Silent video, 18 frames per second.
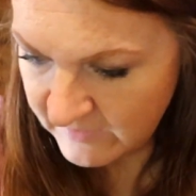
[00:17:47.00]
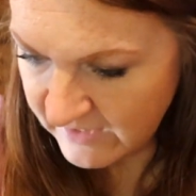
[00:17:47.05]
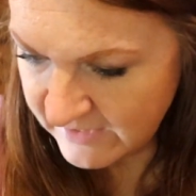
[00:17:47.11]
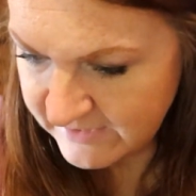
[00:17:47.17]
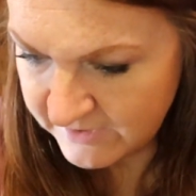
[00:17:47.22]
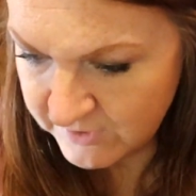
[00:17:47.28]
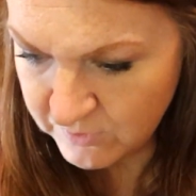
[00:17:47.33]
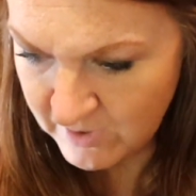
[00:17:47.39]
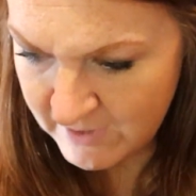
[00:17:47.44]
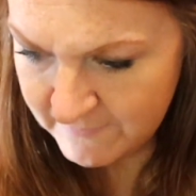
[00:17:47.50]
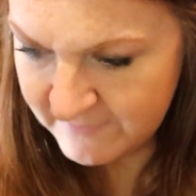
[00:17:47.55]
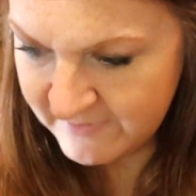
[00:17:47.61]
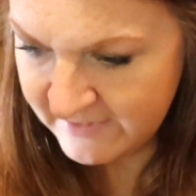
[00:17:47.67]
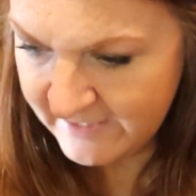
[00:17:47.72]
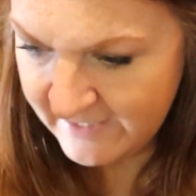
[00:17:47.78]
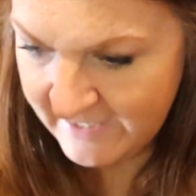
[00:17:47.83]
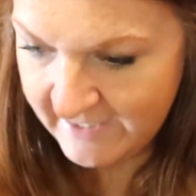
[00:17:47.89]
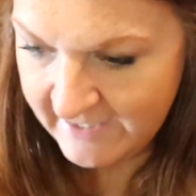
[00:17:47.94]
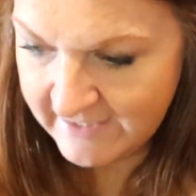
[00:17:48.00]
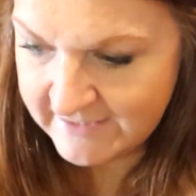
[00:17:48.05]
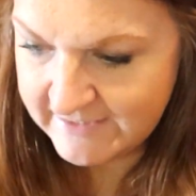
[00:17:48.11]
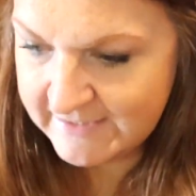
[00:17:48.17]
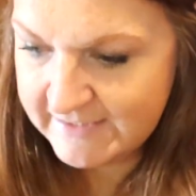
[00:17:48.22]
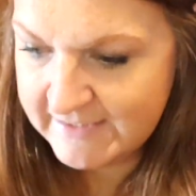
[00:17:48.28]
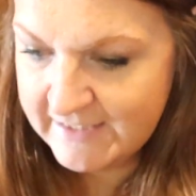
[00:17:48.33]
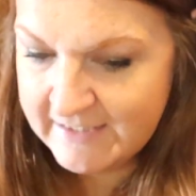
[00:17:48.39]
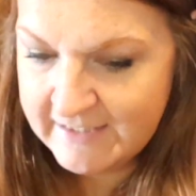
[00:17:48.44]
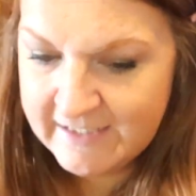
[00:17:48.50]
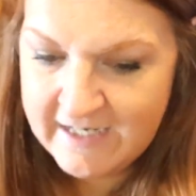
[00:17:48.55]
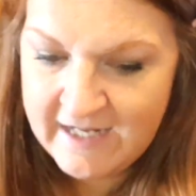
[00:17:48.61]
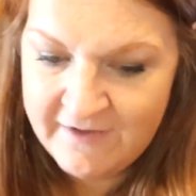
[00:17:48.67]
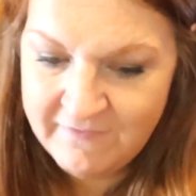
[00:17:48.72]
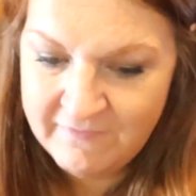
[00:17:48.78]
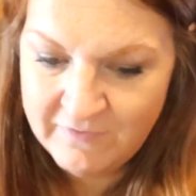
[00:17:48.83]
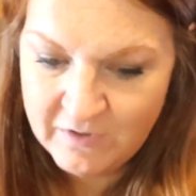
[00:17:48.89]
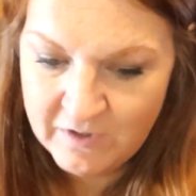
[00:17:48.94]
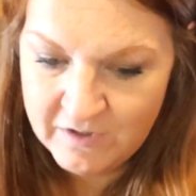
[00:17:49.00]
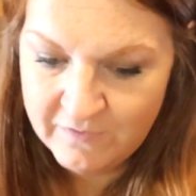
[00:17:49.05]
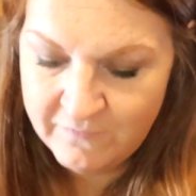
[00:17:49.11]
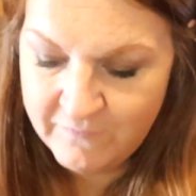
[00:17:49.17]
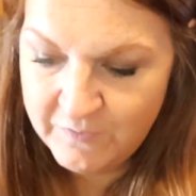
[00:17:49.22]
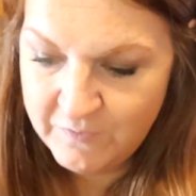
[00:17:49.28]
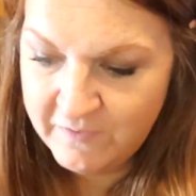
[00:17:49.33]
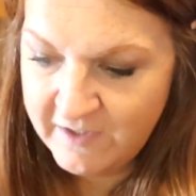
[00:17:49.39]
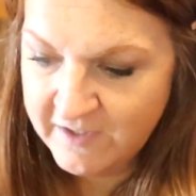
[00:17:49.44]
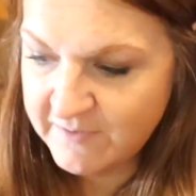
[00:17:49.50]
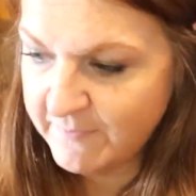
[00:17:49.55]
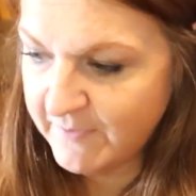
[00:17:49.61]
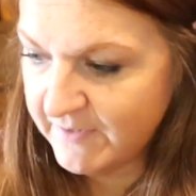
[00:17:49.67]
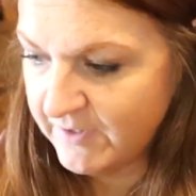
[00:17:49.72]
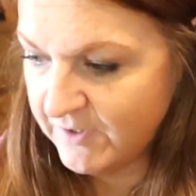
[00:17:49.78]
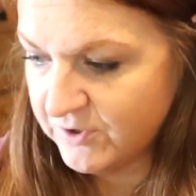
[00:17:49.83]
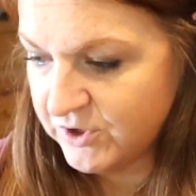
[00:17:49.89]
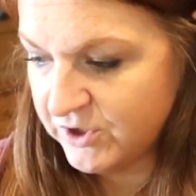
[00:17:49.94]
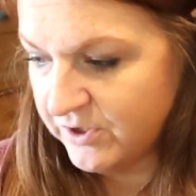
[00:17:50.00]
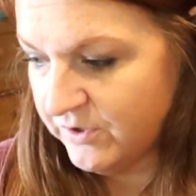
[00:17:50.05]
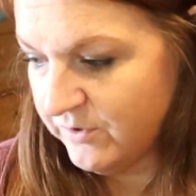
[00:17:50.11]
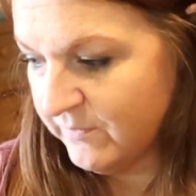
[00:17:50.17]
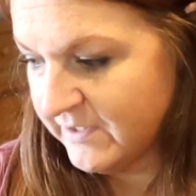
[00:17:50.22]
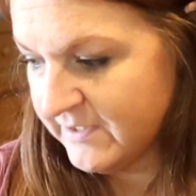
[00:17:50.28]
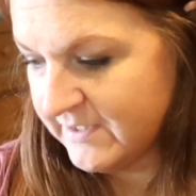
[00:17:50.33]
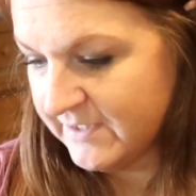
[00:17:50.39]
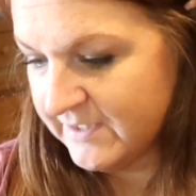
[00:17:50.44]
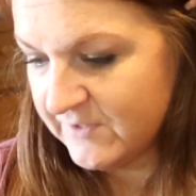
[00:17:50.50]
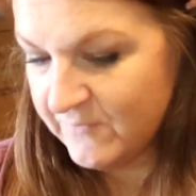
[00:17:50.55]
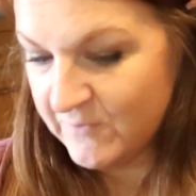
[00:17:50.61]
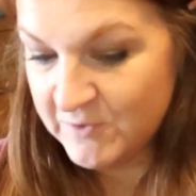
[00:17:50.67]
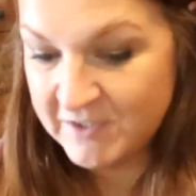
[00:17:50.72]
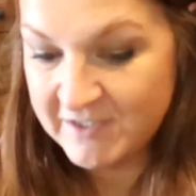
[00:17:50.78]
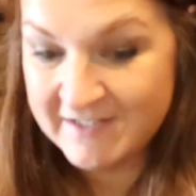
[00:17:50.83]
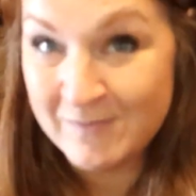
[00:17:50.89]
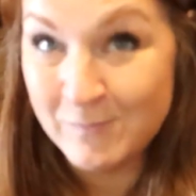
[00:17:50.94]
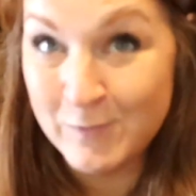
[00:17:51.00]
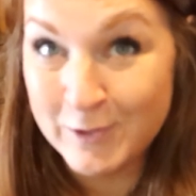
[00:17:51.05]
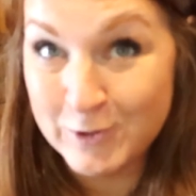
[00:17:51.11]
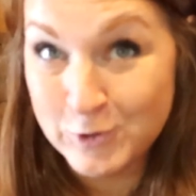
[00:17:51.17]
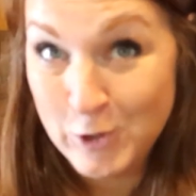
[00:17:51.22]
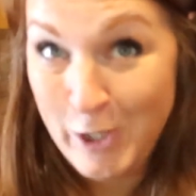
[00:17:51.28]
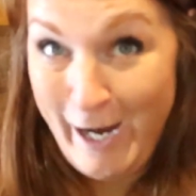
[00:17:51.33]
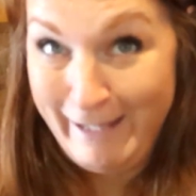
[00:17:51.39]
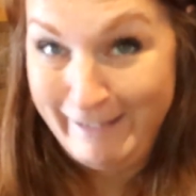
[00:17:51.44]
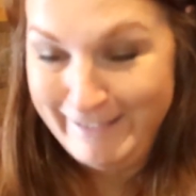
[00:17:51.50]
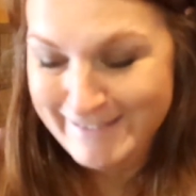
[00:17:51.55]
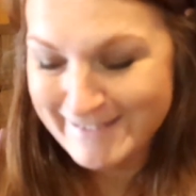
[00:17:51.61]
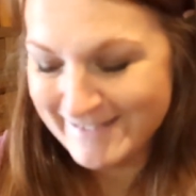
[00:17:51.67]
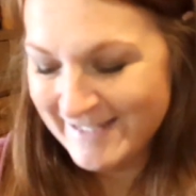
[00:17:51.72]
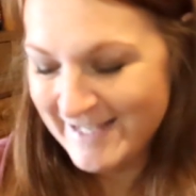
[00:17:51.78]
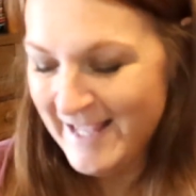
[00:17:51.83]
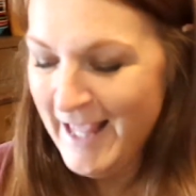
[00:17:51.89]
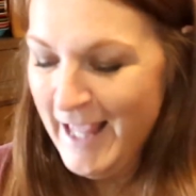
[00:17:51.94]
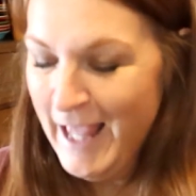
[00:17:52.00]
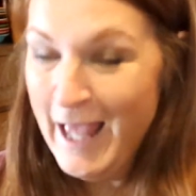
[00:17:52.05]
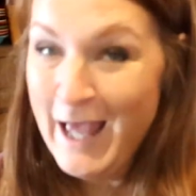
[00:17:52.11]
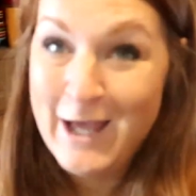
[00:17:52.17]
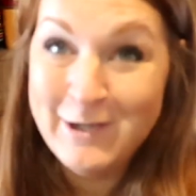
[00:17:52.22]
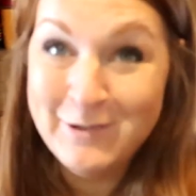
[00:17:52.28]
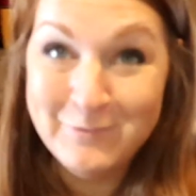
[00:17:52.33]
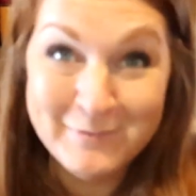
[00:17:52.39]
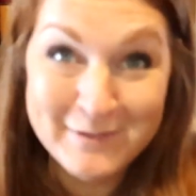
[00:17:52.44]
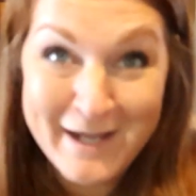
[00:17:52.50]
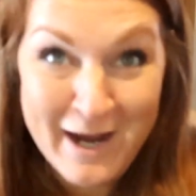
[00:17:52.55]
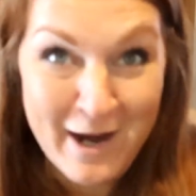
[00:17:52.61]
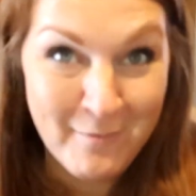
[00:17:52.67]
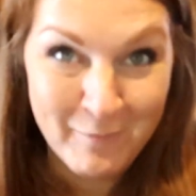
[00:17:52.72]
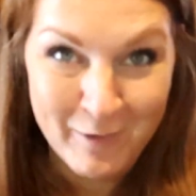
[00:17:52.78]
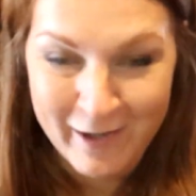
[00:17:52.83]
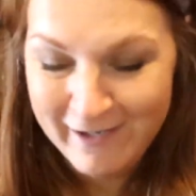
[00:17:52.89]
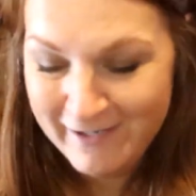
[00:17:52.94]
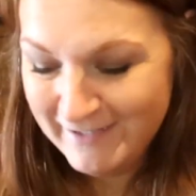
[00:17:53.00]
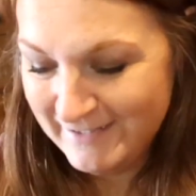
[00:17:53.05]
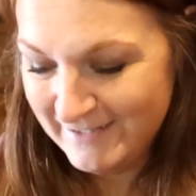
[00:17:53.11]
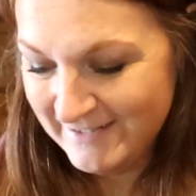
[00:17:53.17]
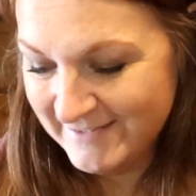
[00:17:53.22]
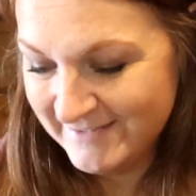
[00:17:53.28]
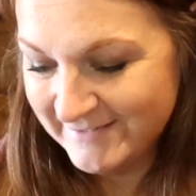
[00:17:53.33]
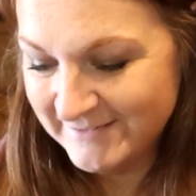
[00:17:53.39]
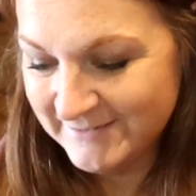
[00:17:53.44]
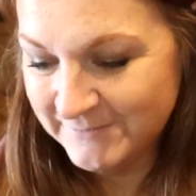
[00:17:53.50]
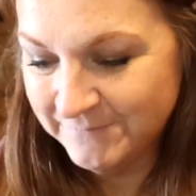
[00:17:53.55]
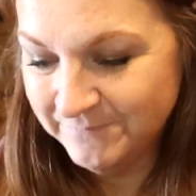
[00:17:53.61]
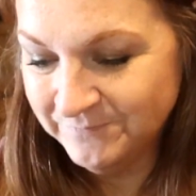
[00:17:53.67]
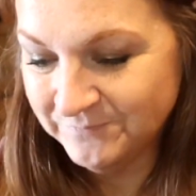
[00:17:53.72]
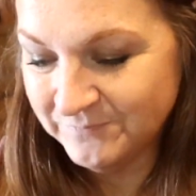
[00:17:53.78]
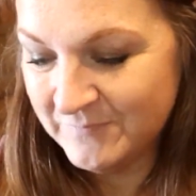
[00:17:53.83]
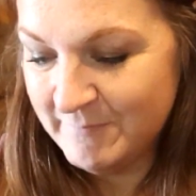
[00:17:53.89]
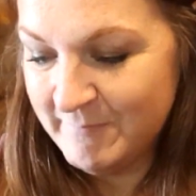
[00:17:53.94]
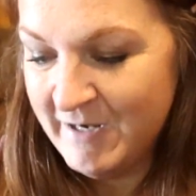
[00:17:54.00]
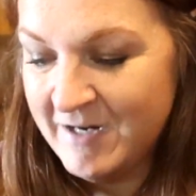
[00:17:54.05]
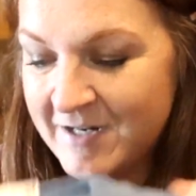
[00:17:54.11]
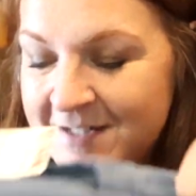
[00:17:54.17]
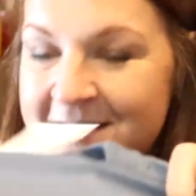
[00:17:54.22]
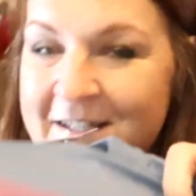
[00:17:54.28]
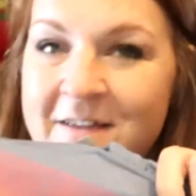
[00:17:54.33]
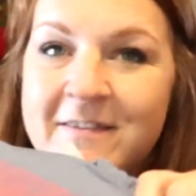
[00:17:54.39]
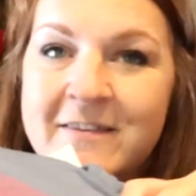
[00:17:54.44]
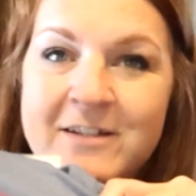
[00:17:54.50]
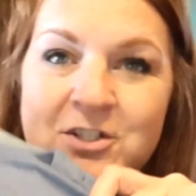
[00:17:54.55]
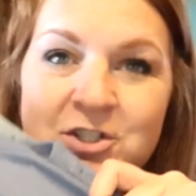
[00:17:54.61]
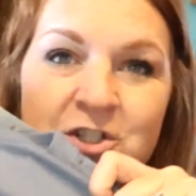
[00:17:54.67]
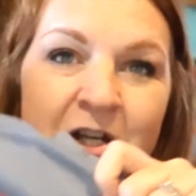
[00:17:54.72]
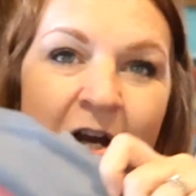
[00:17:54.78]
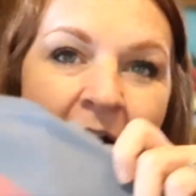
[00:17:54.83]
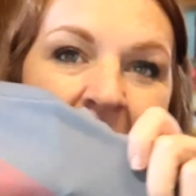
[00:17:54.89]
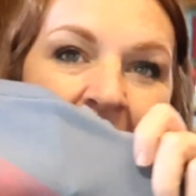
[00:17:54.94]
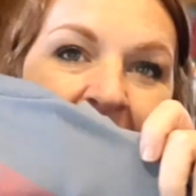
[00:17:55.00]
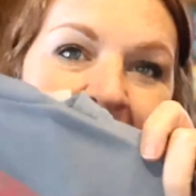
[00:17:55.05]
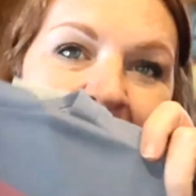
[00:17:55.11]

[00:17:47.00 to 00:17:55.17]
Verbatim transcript: I did grab that, and then I have a few other food things, but I thought I'd show you the rest of this first because I want to try these on camera. Um, Merritt saw this shirt.